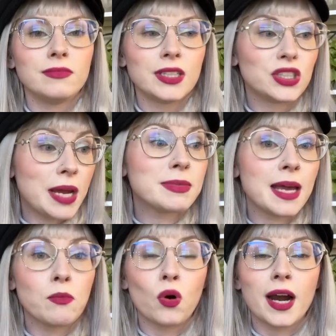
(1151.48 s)
James
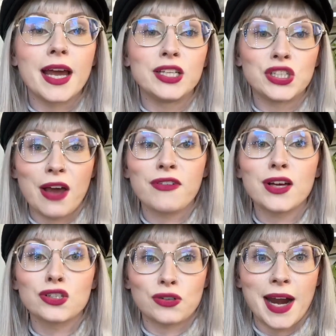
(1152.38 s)
A. Moore and
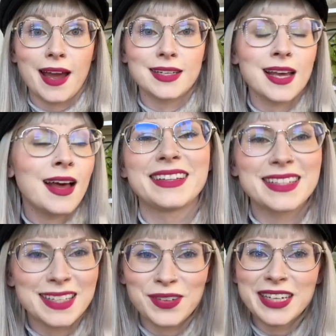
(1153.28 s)
Jeff Strand.
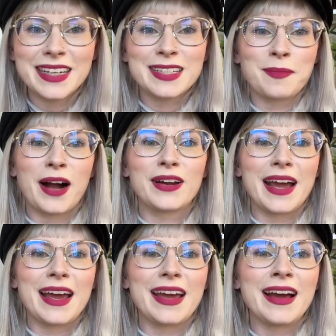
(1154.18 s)
This one is about
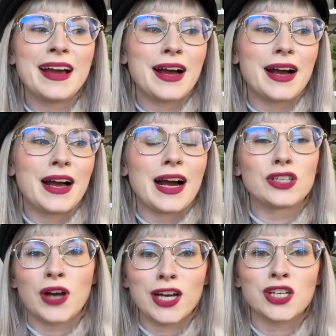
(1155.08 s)
a
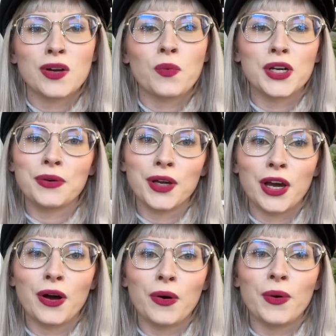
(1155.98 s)
attraction where you can
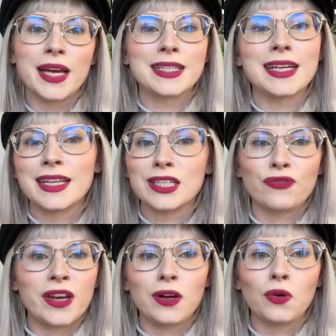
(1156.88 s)
go and sit in this
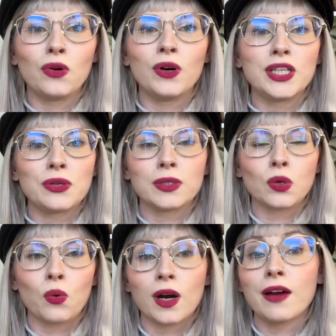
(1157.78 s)
vehicle and do a
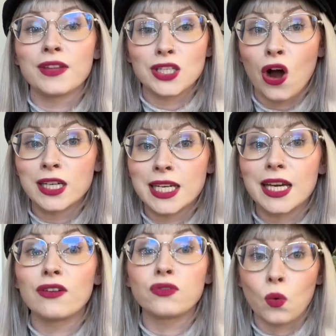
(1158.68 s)
tour of this
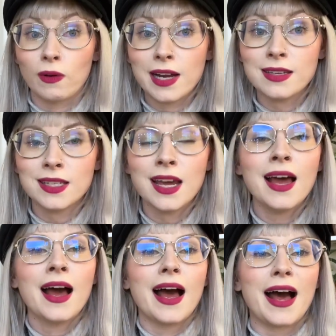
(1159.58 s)
haunted forest.
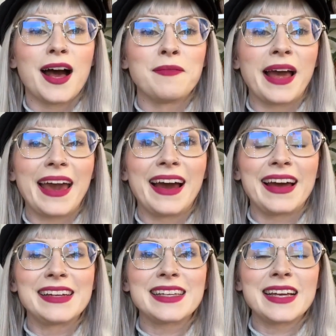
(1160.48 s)

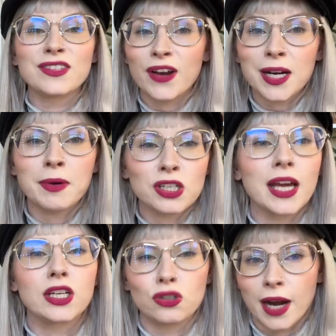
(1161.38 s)
And it's very much
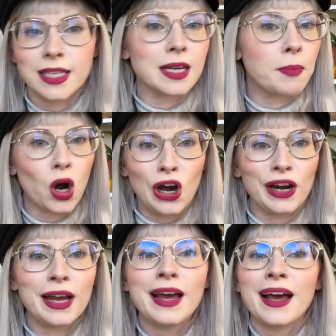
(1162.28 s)
like Jurassic
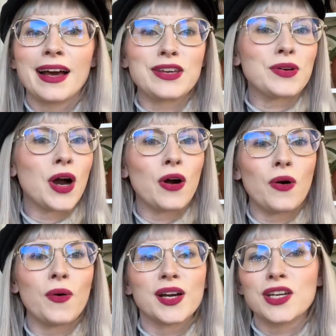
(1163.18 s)
Park. You
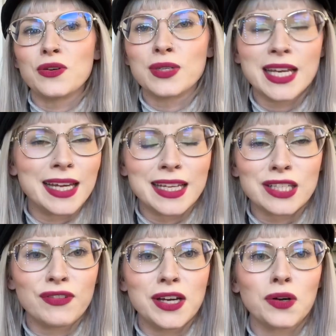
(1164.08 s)
go, you sit in
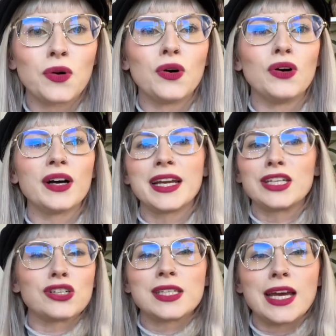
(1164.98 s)
this vehicle, and
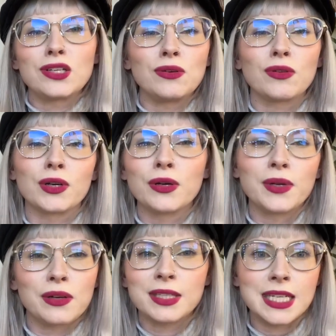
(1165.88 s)
it just takes you through,
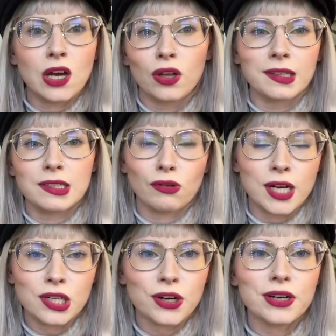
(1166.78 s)
and you can see all these
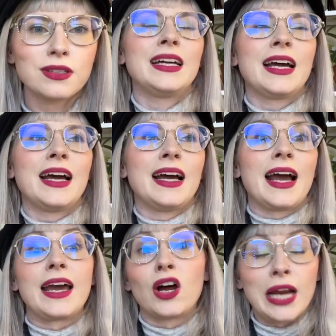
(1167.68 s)
creatures.
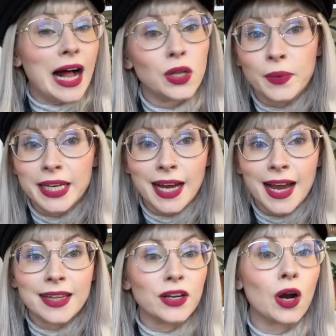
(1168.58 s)
And on Halloween
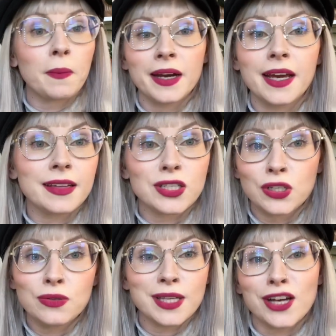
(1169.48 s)
night, they're opening this
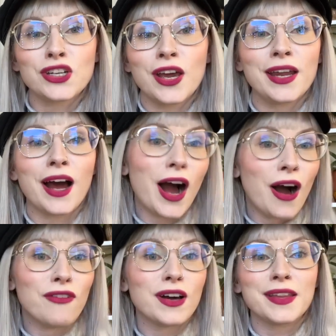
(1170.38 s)
new section
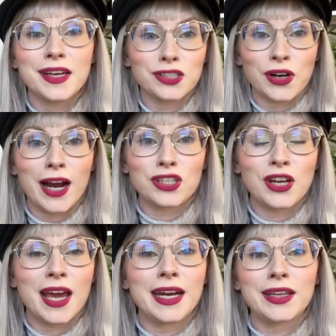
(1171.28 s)
of the
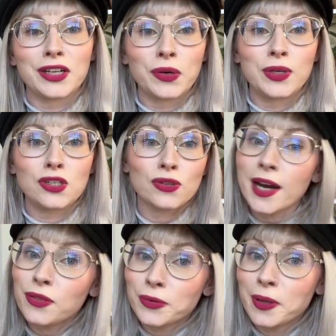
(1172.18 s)
attraction and they're going
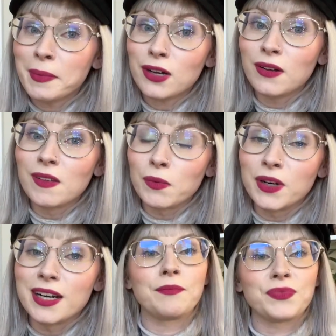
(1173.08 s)
straight through the middle of the
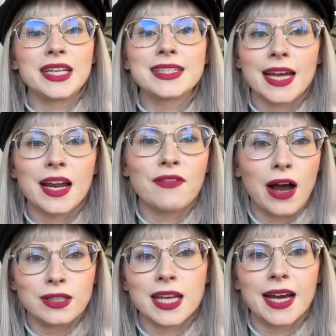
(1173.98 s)
woods instead of
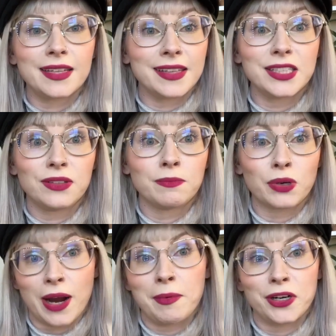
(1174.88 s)
outside the
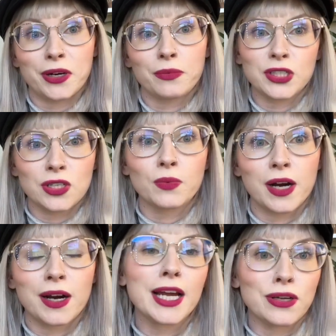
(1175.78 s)
perimeter, which is
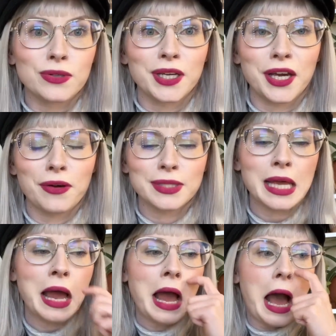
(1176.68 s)
where it usually goes.
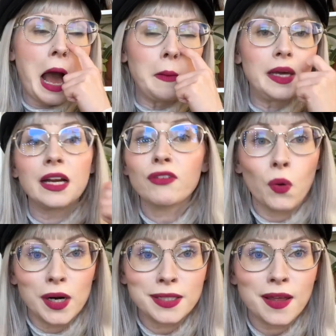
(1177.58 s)
And of
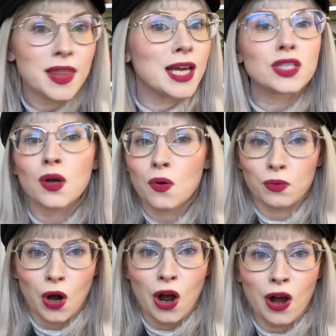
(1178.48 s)
course, things go
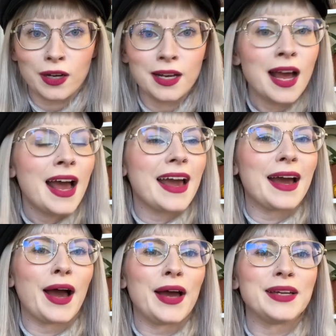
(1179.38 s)
wrong
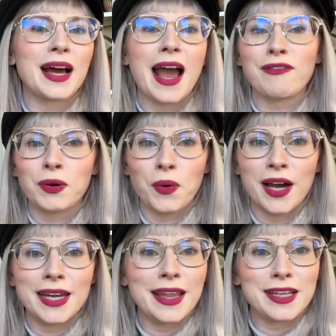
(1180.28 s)
and
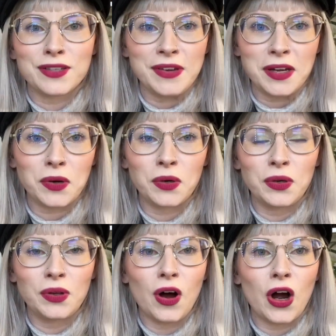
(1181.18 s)
everyone in this
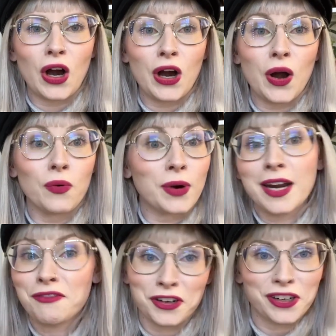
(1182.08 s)
vehicle are
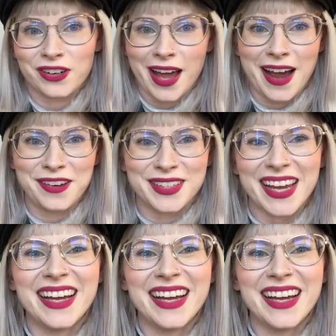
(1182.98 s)
running for their lives.